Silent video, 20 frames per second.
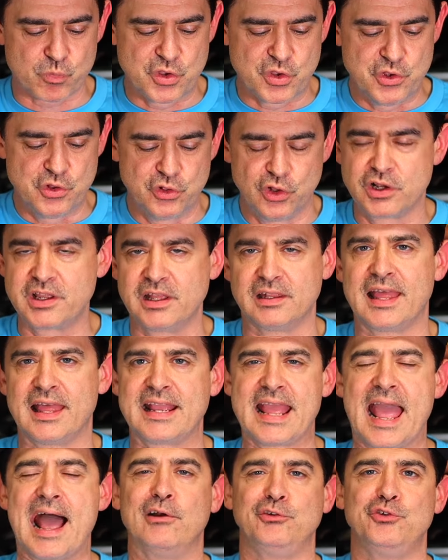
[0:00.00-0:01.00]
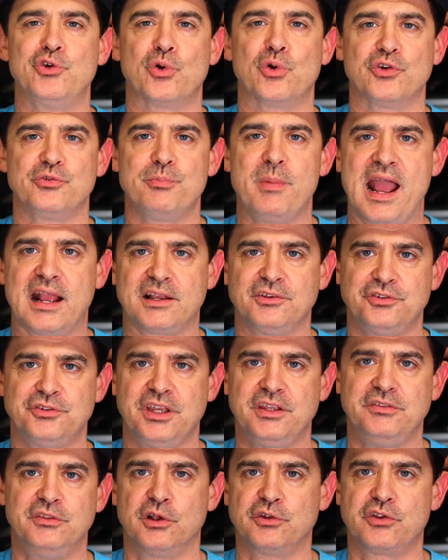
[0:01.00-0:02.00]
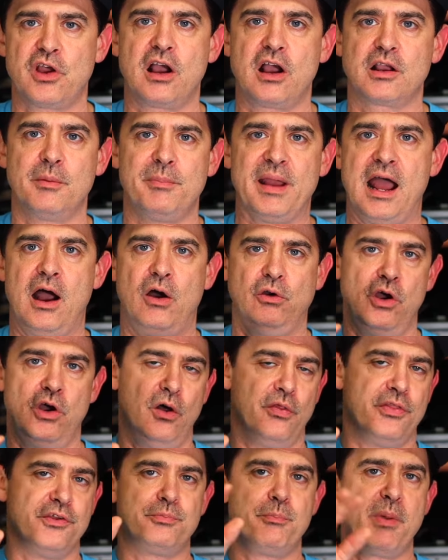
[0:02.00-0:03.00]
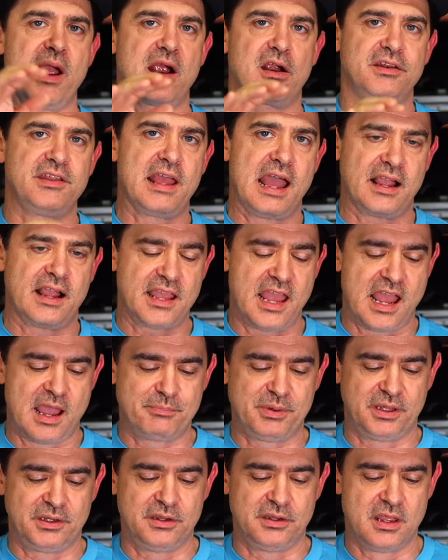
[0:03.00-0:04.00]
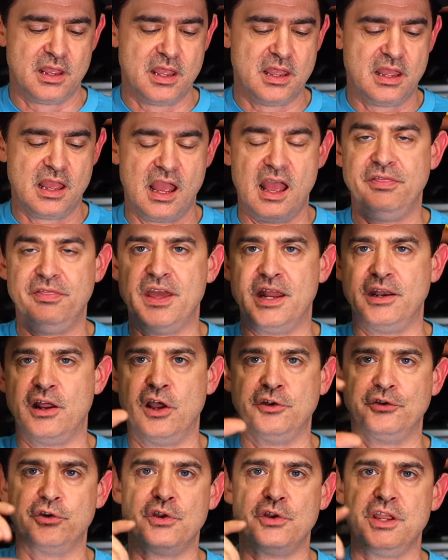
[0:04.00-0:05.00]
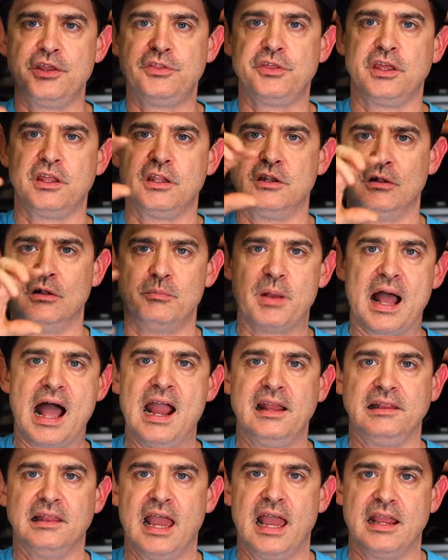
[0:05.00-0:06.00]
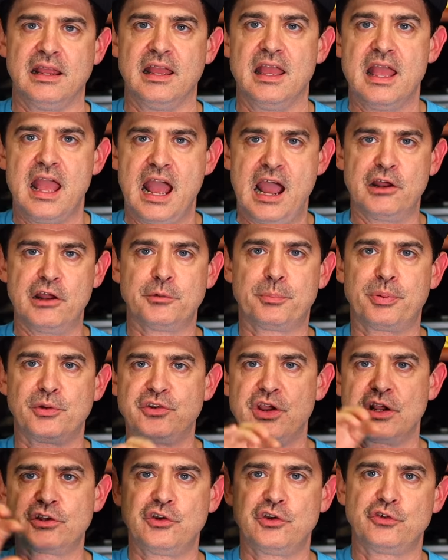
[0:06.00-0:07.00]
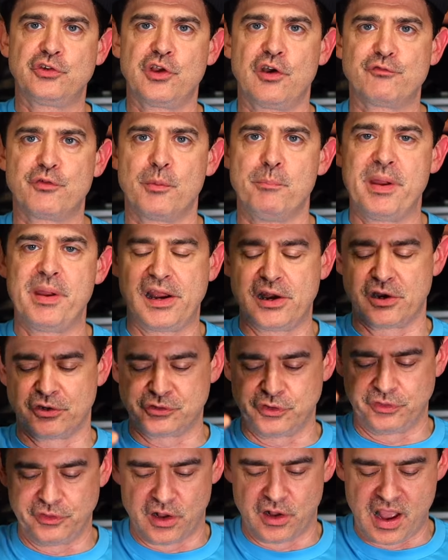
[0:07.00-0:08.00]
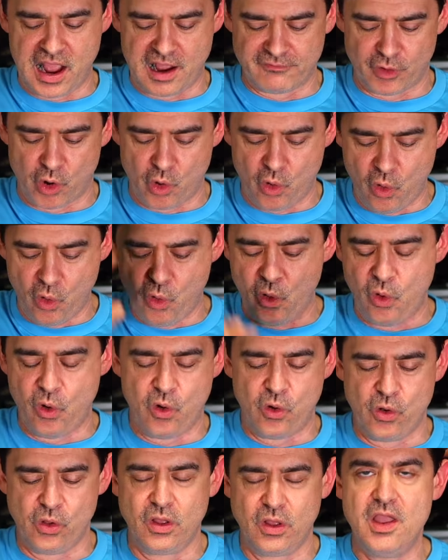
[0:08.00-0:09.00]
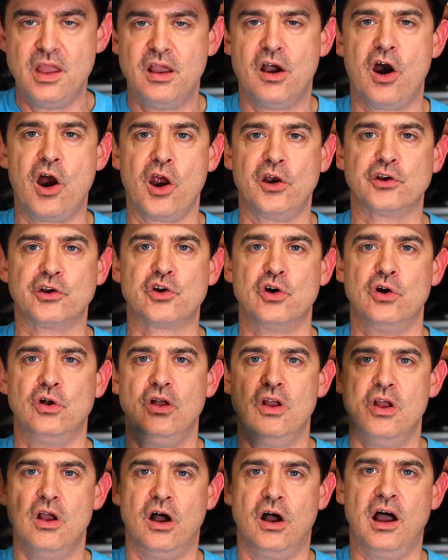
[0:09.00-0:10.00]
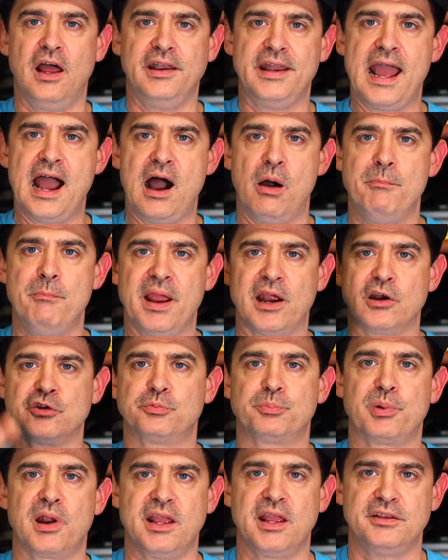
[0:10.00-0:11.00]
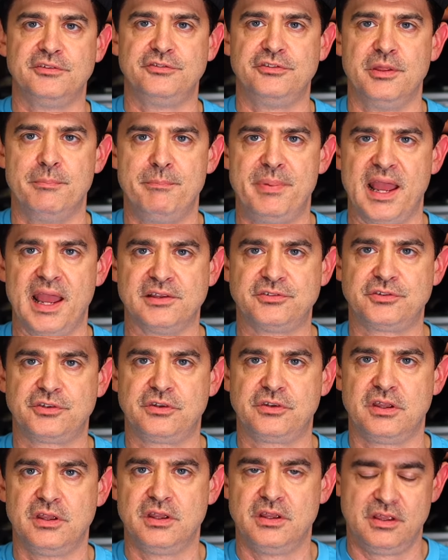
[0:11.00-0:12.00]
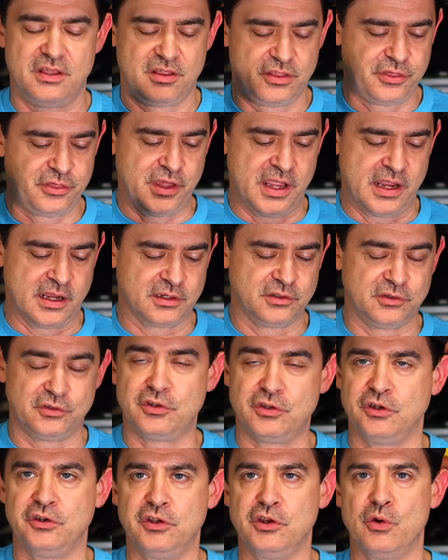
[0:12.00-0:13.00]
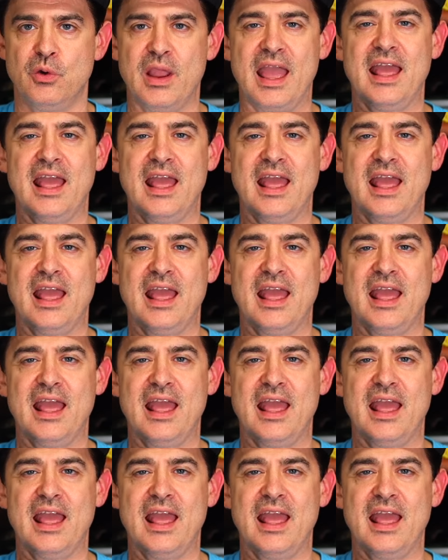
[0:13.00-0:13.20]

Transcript: you look at like Outdoors magazine, they'll talk about, oh, this bear attack happened. And then underneath it, it'll highlight how to protect yourself from bears. And they'll have a whole article on how bear spray is the best thing to do.